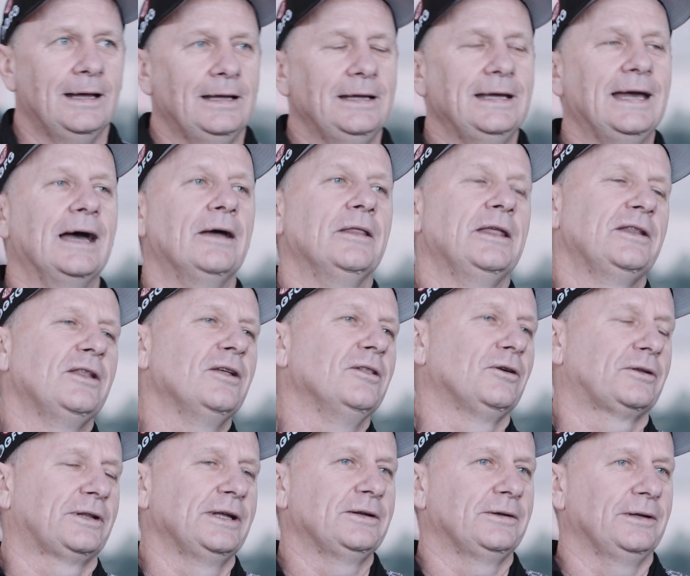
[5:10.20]
Yeah,
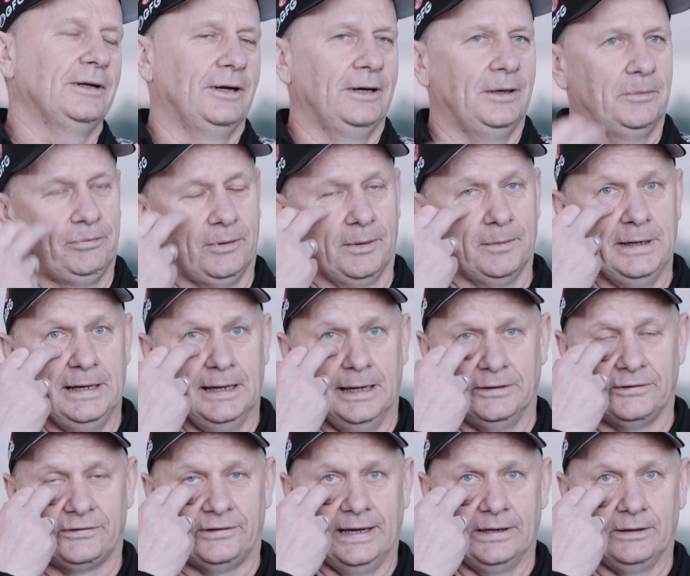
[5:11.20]
look, I probably
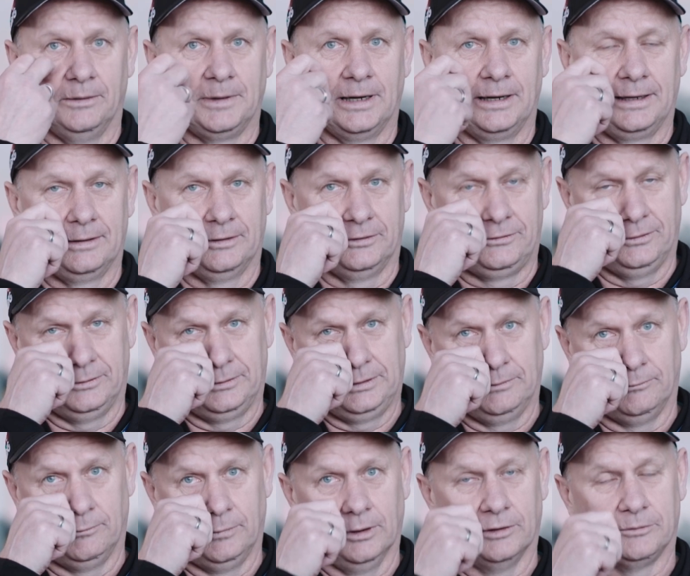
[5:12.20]
understand. I
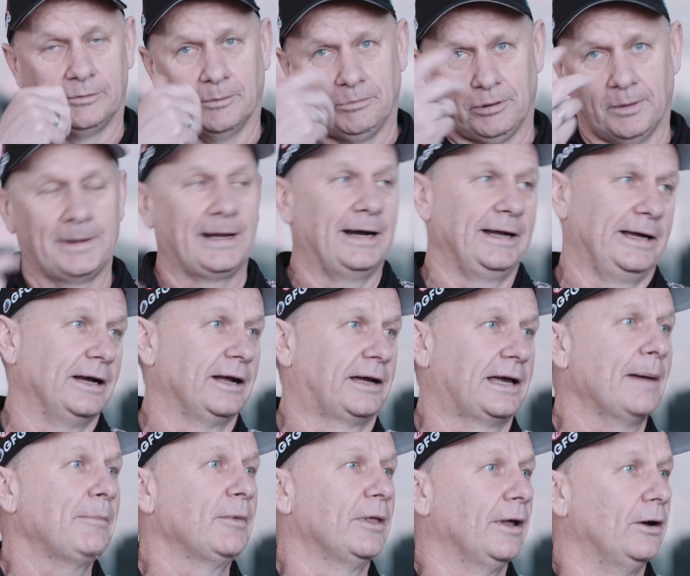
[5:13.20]
probably going to get a
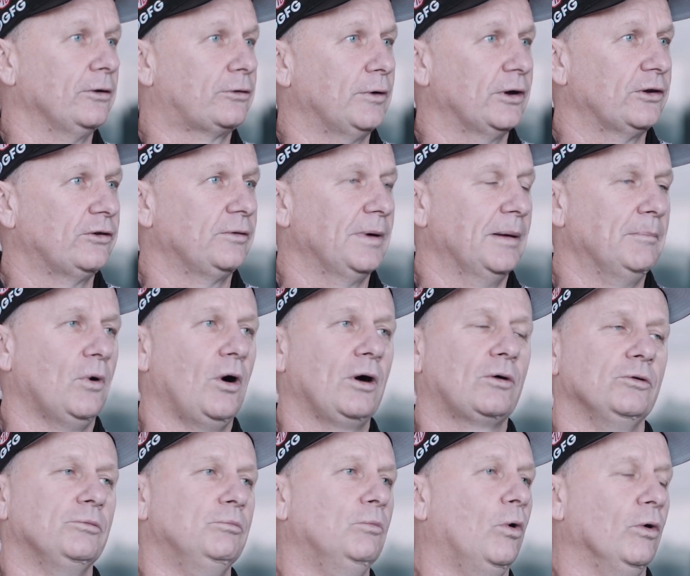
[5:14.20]
couple of those questions. But
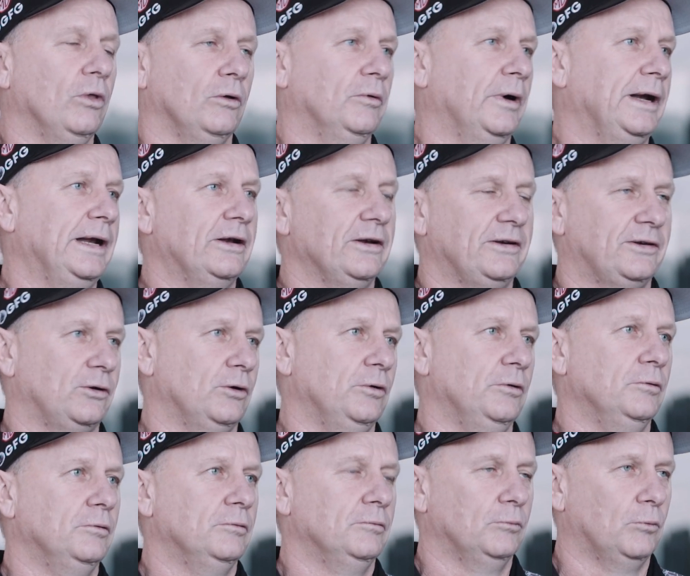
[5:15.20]
Michael's more than ready to
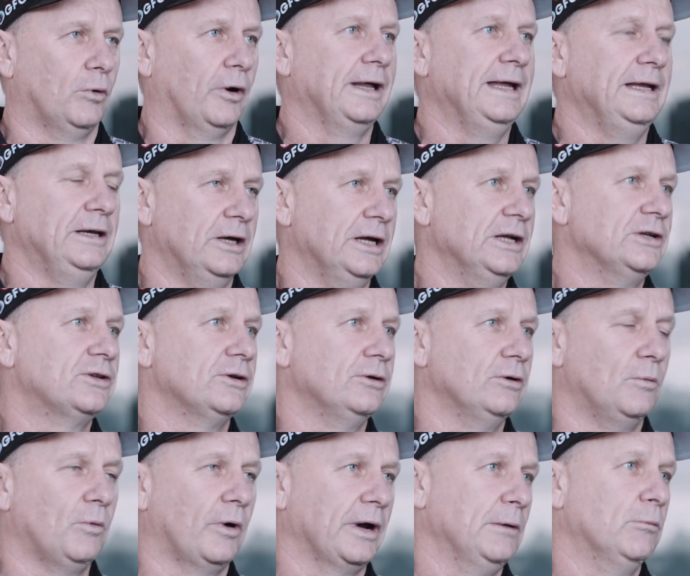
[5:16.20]
do what he needs to
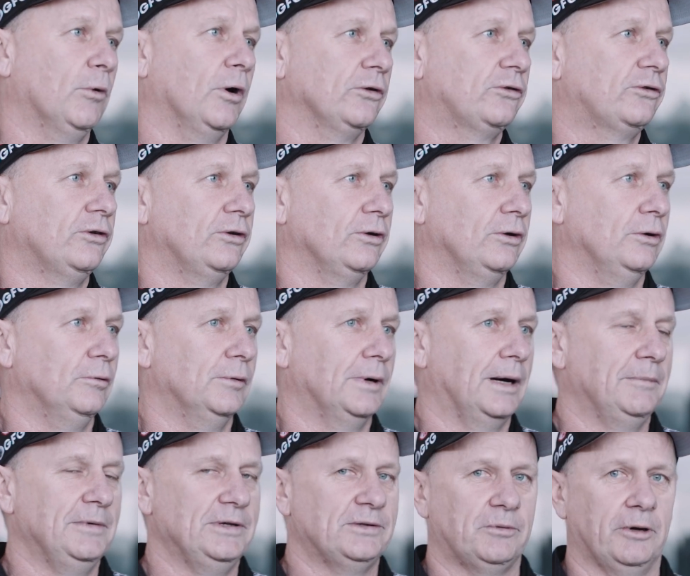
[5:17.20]
do and what he wants to do.
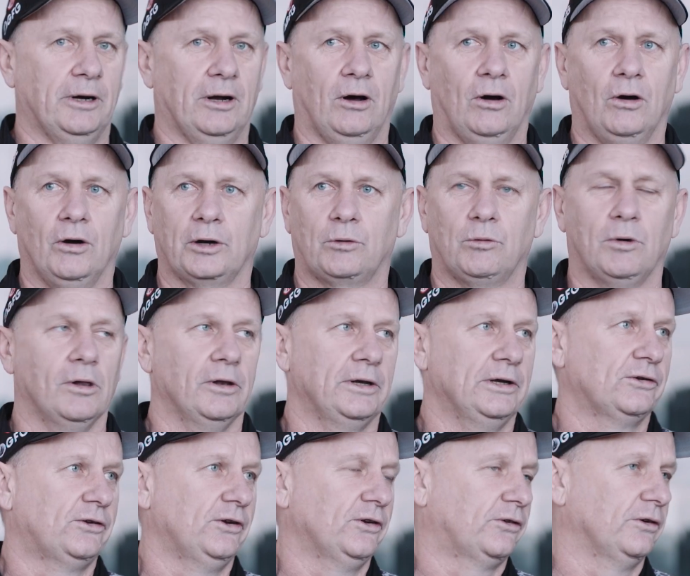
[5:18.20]
He's been a high
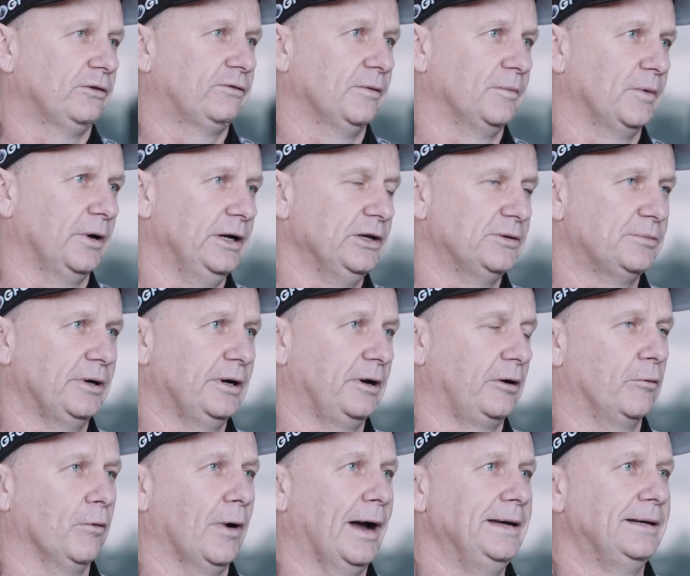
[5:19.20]
quality assistant for me. He's been a
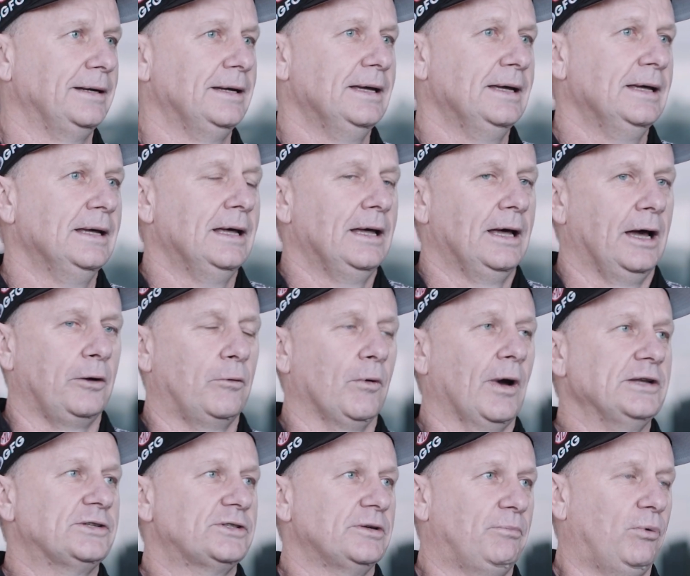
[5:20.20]

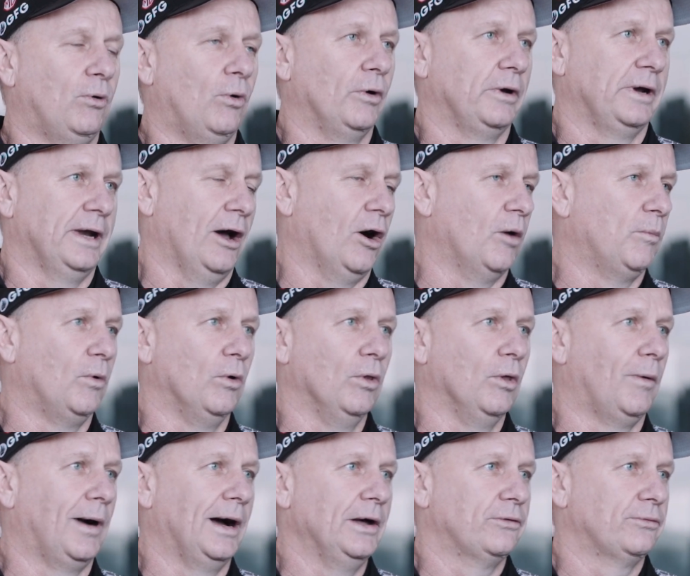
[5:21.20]
great support and help all
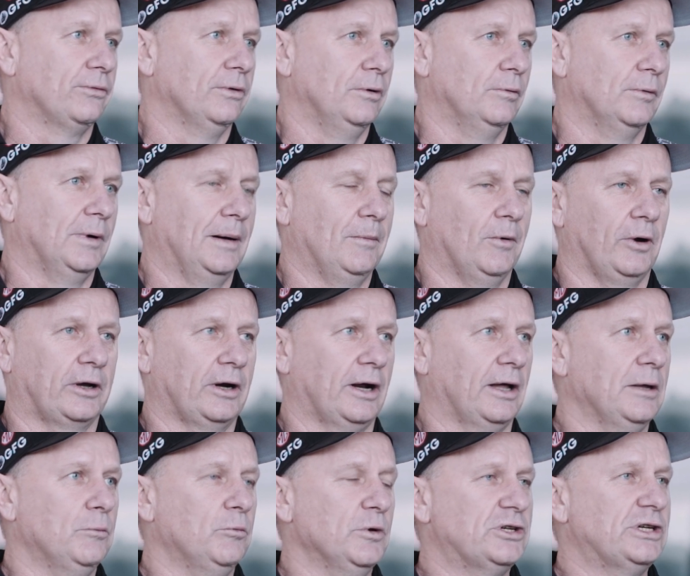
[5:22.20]
the way through. I could
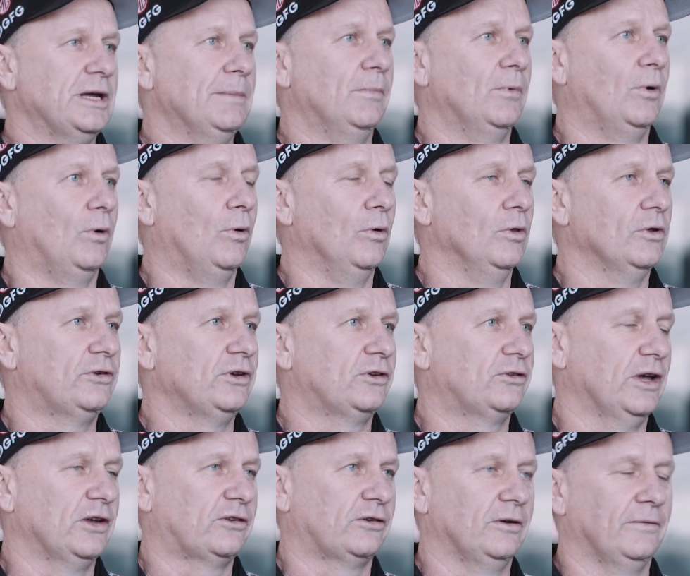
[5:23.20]
only wish him all the
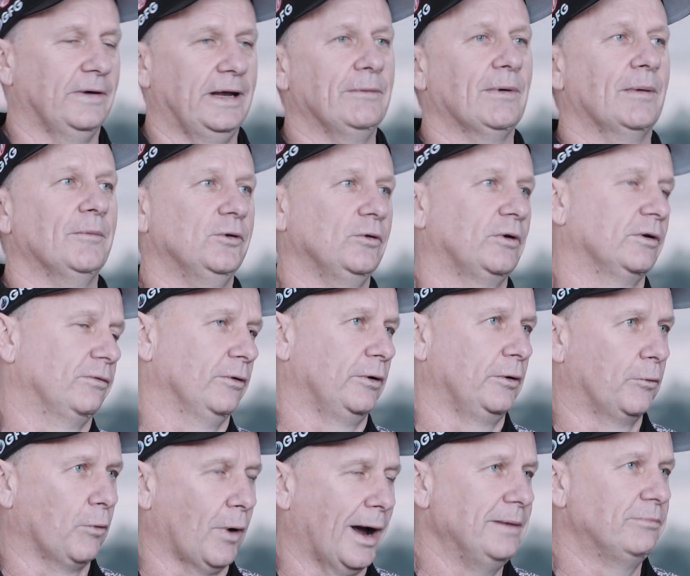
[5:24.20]
success. And if anyone was looking for
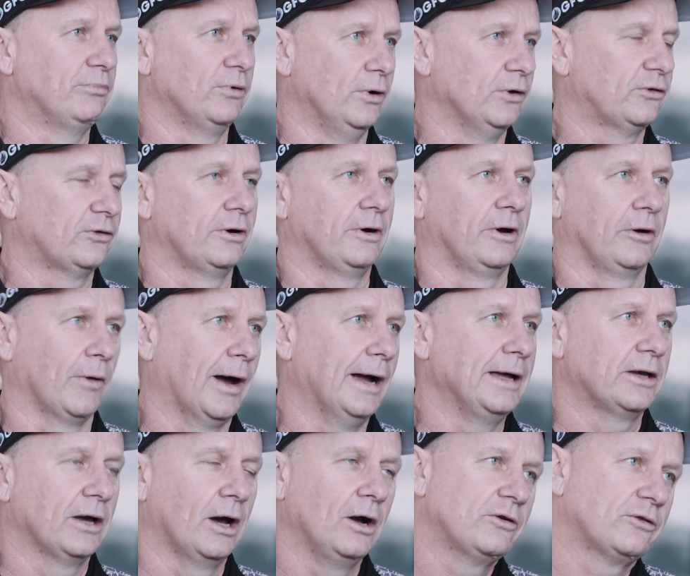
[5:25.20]
a great person and a
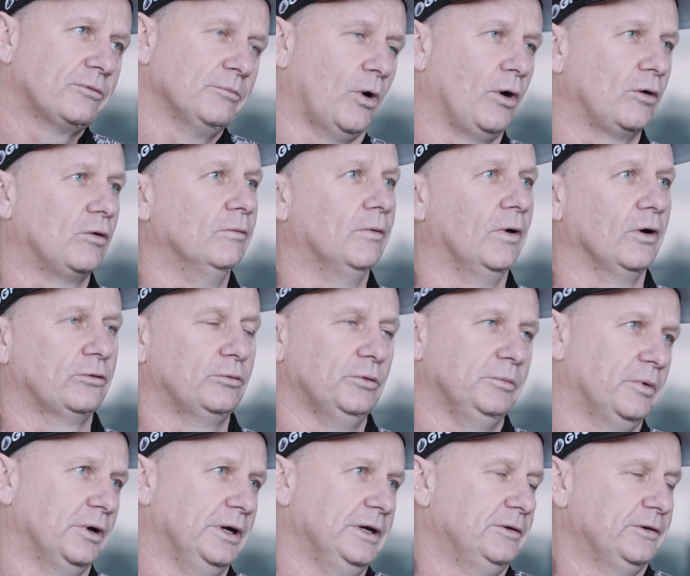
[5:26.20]
great coach, Michael Voss
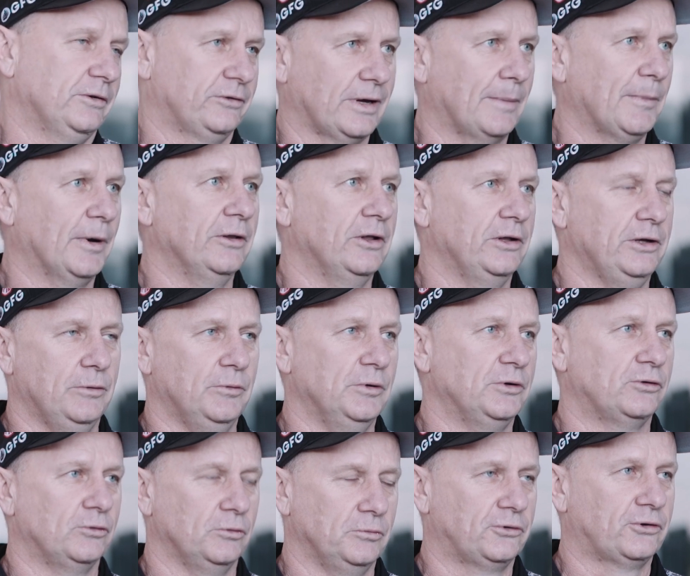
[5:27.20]
would be someone that
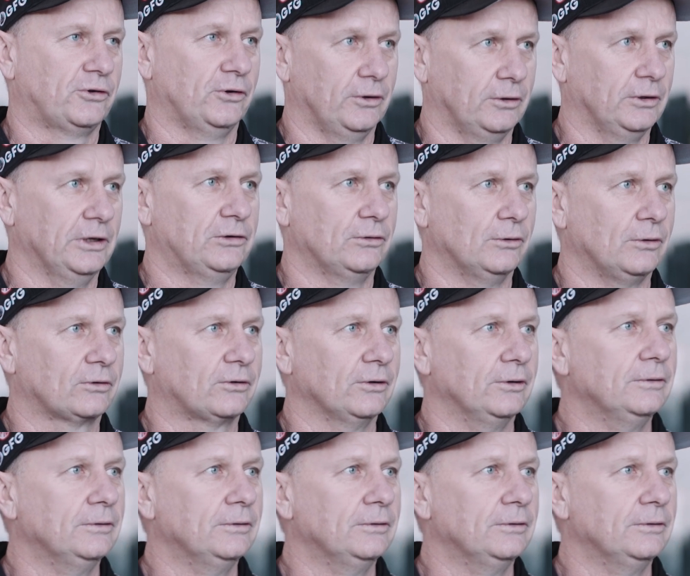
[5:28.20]
you should certainly talk to.